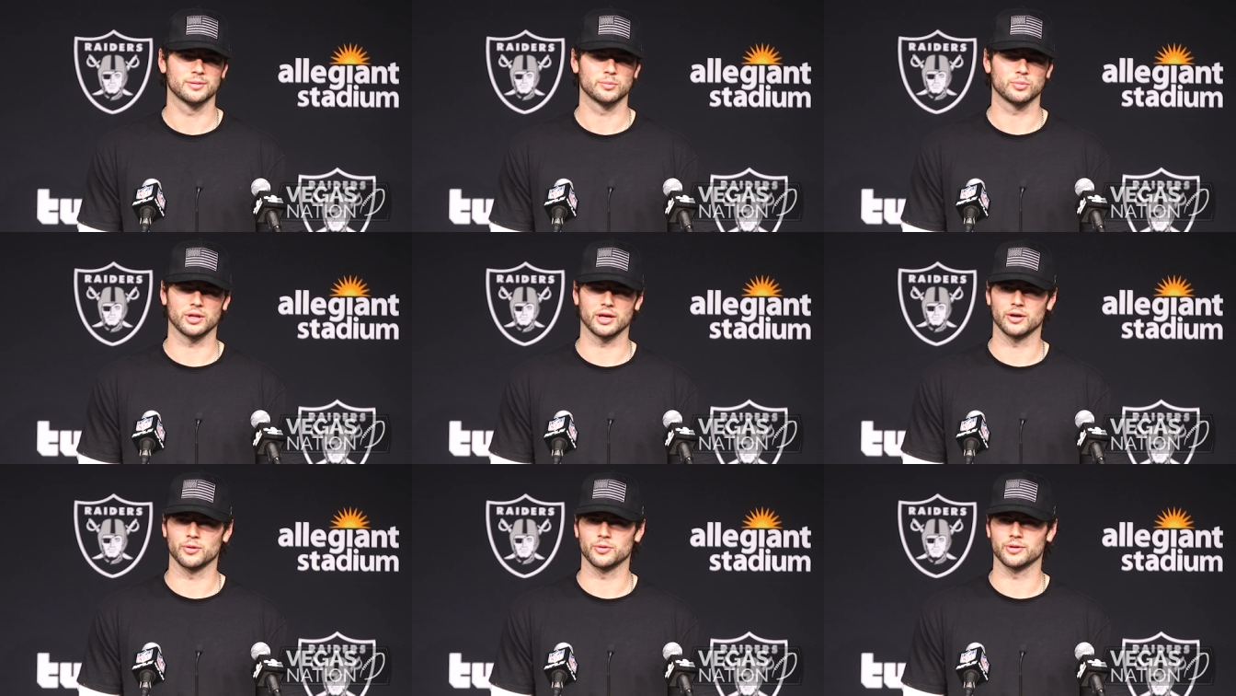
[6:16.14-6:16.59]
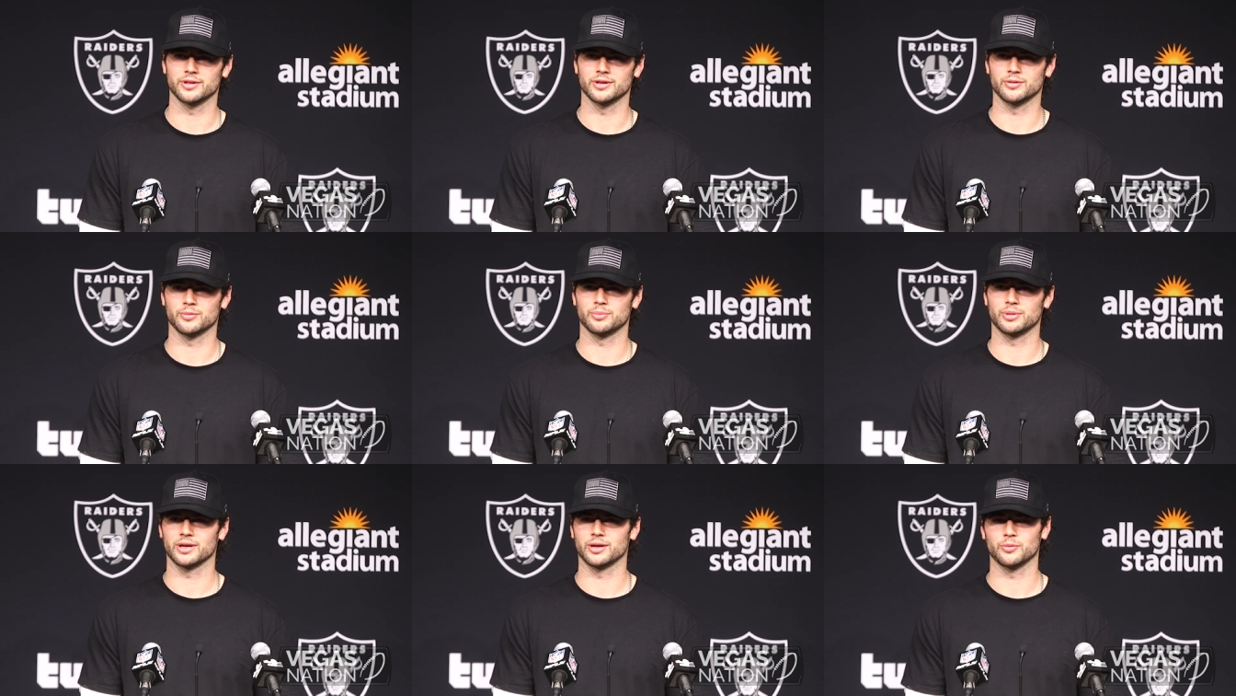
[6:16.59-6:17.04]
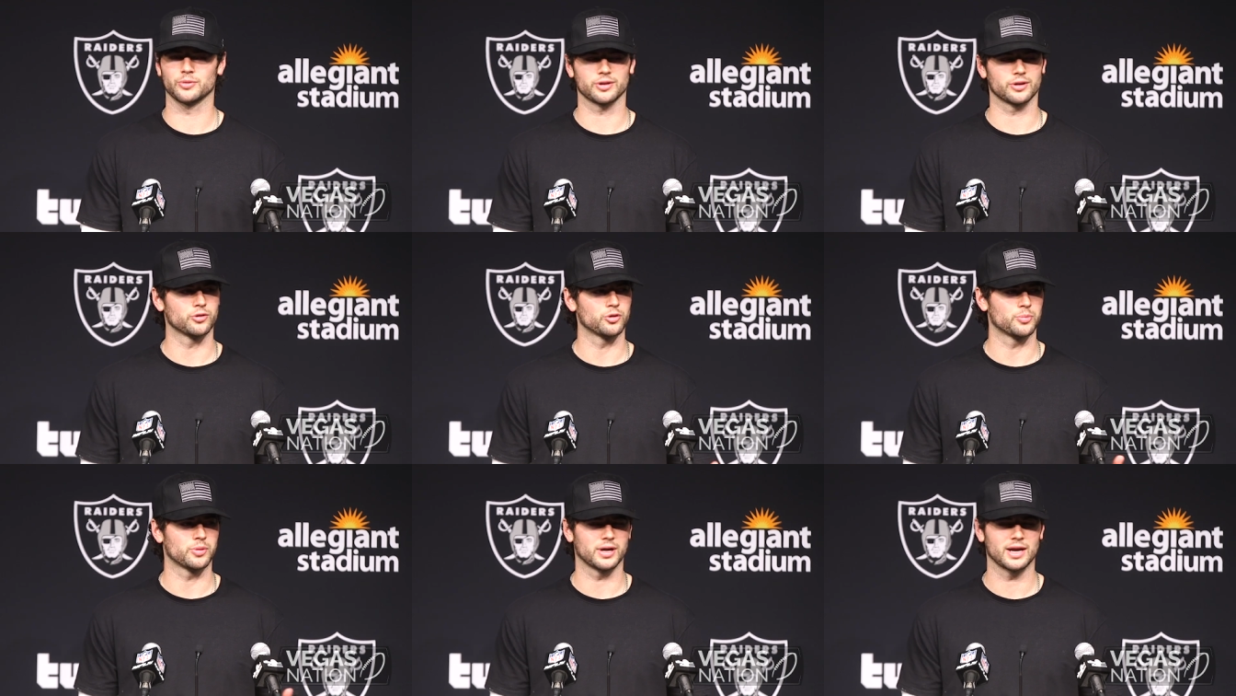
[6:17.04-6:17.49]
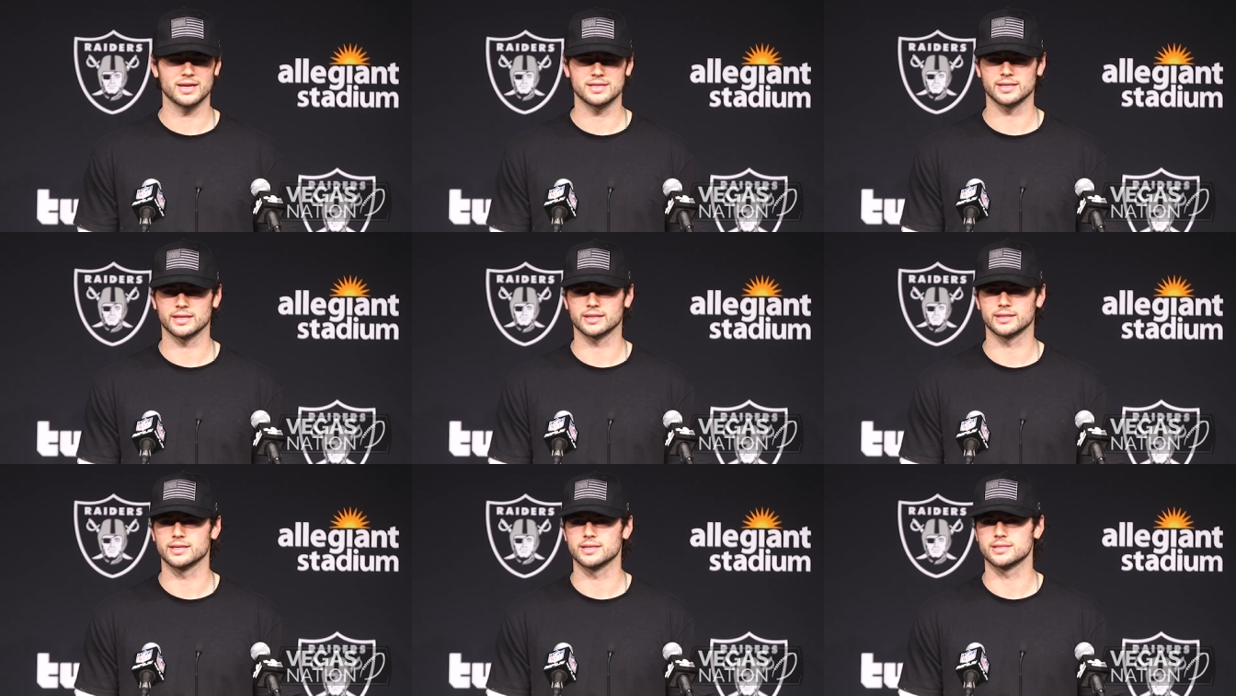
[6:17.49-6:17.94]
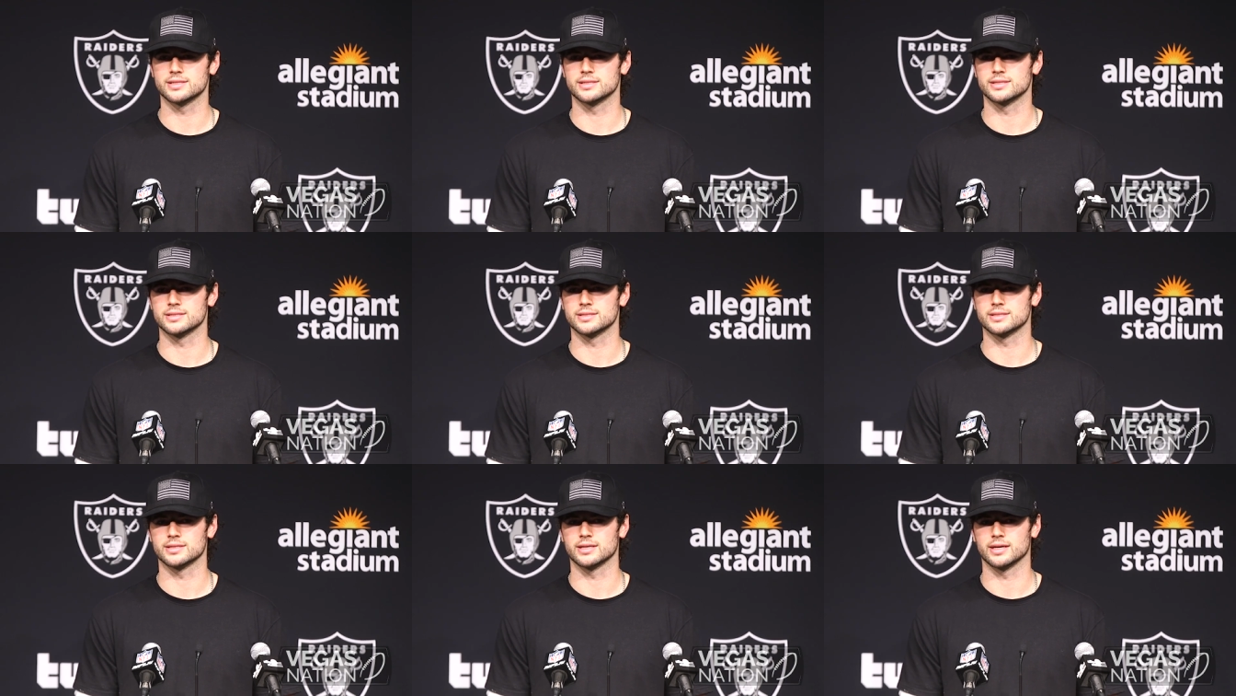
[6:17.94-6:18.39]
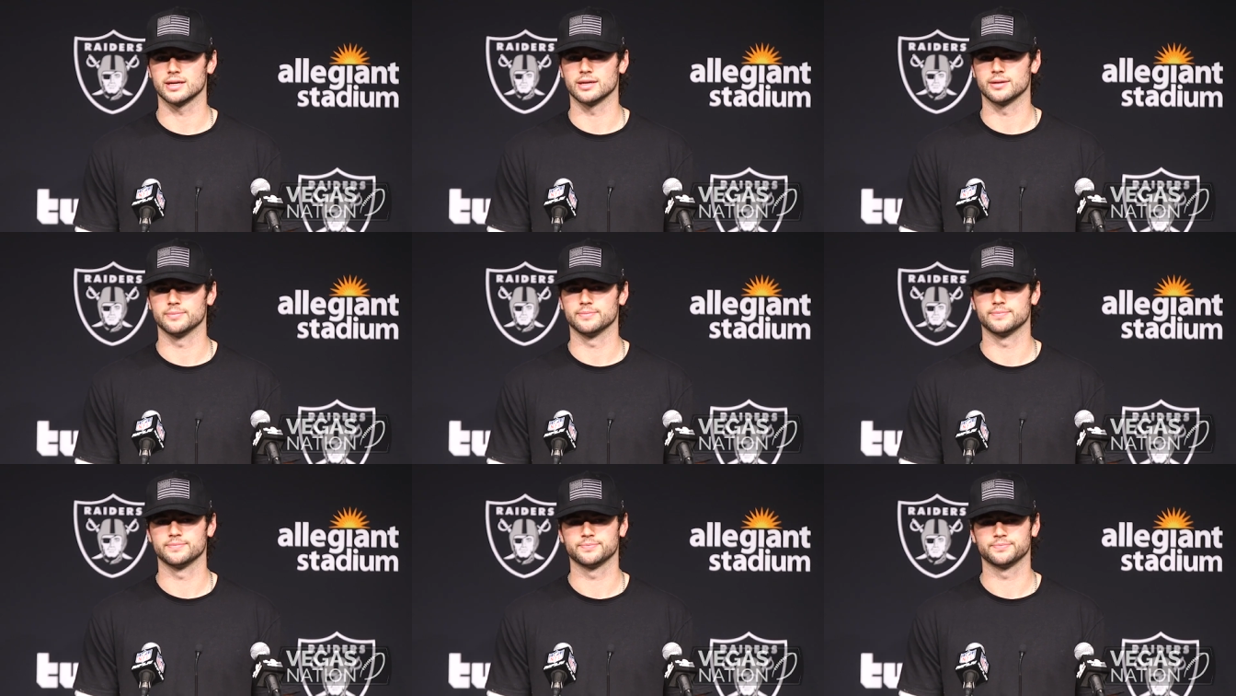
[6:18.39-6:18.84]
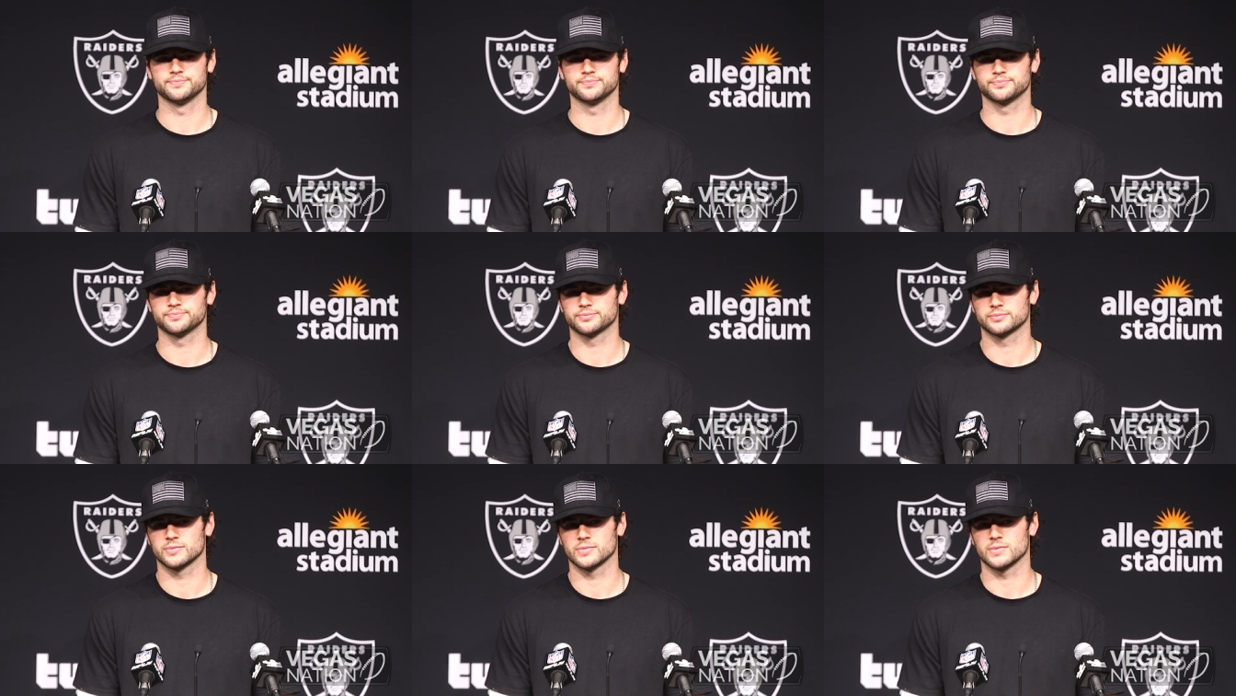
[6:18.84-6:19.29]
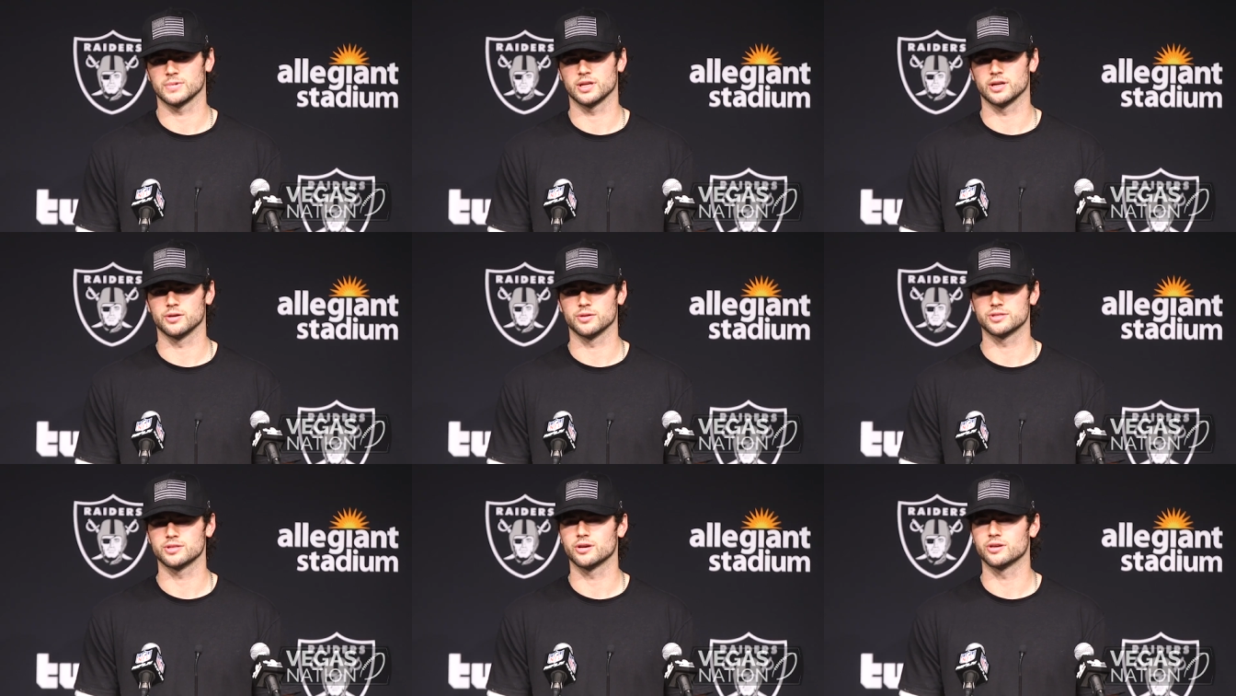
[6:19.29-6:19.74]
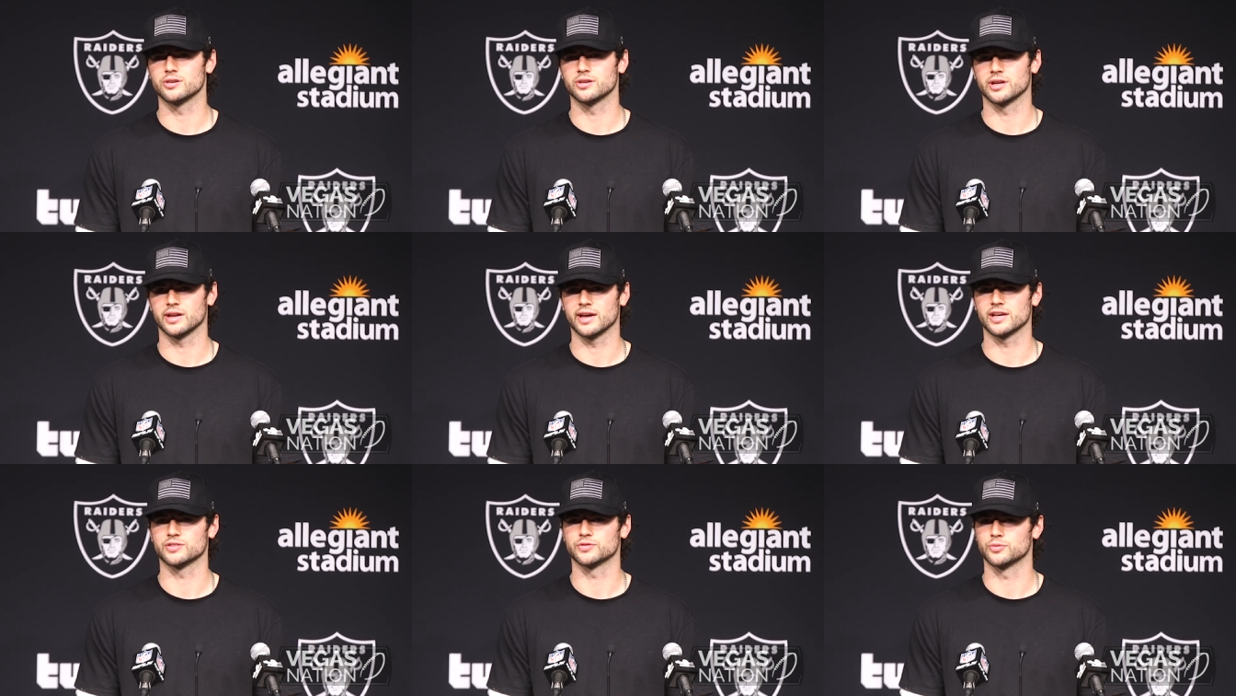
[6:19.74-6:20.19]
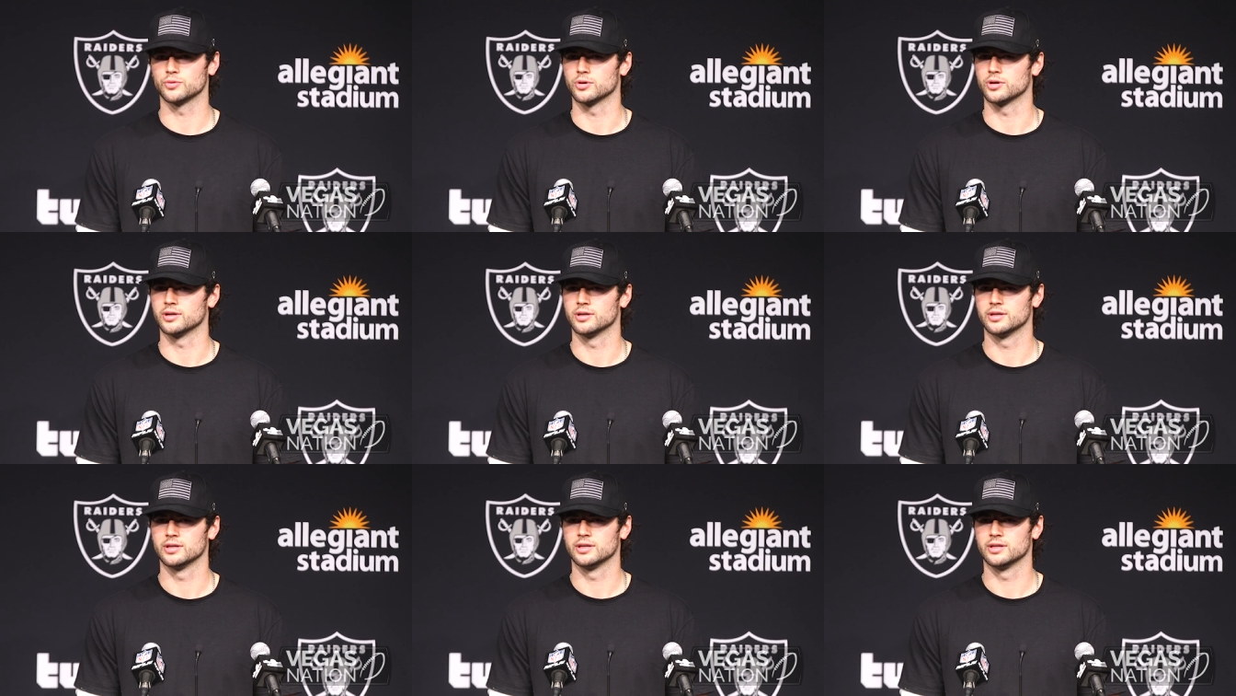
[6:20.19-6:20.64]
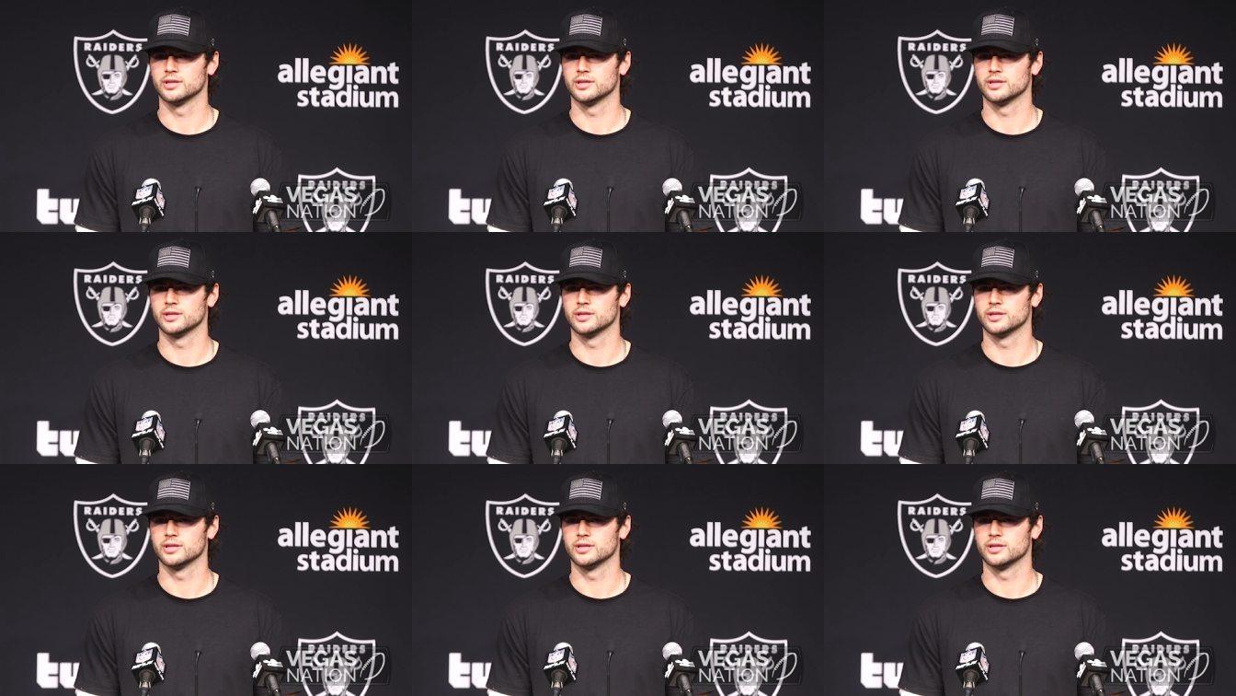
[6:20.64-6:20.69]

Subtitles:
playing with a group of guys like this is you know, it's all you can ask for.